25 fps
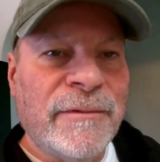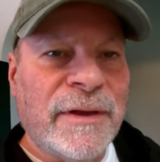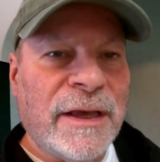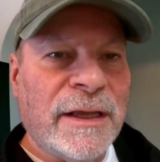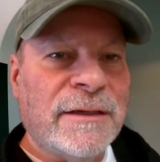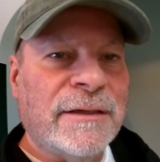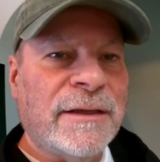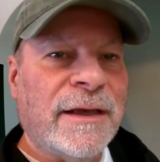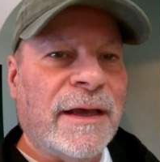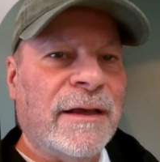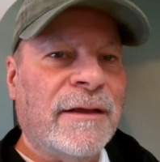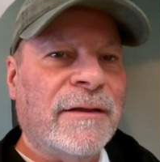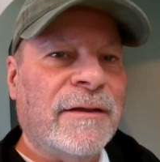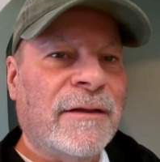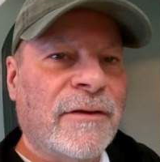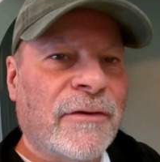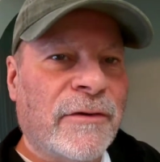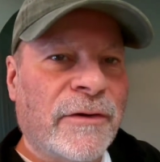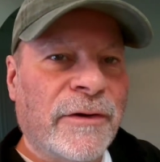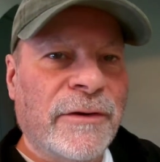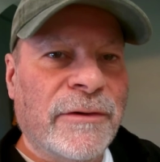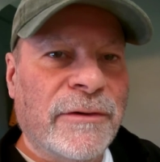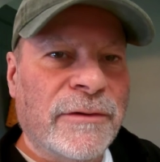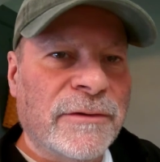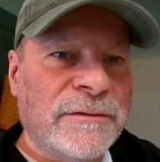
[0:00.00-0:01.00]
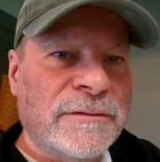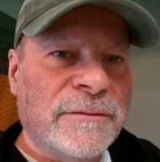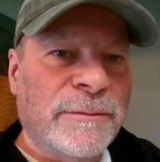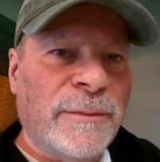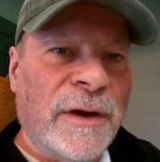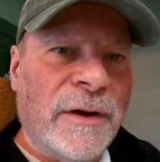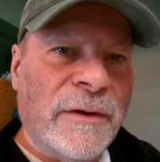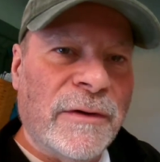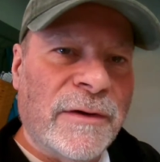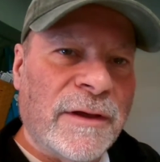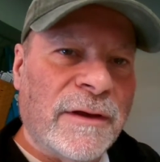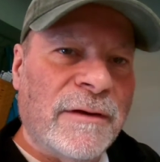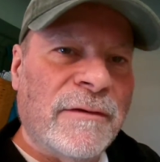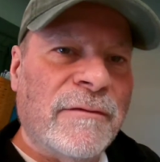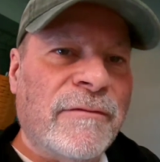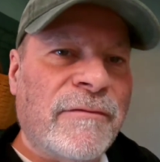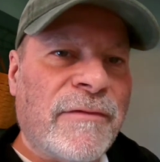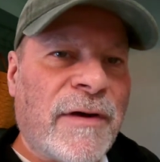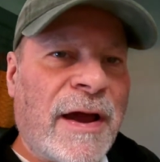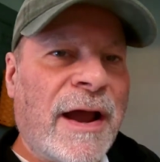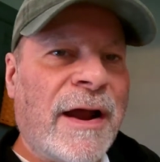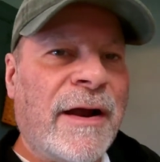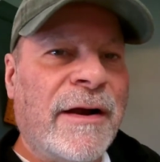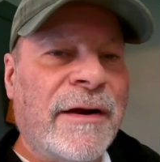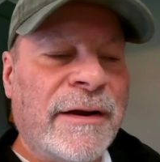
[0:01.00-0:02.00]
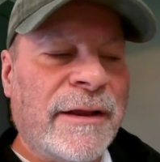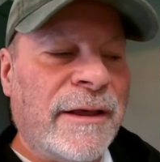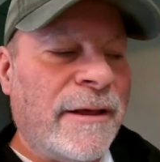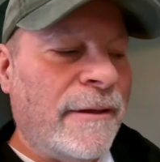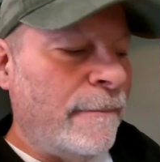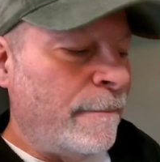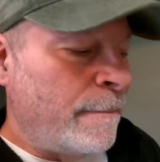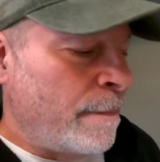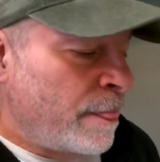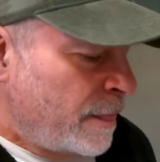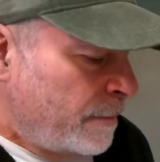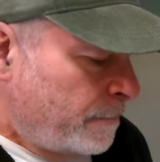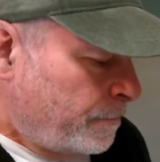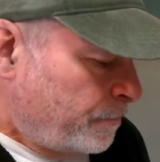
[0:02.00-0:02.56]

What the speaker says: Get that grill smoking, firing up.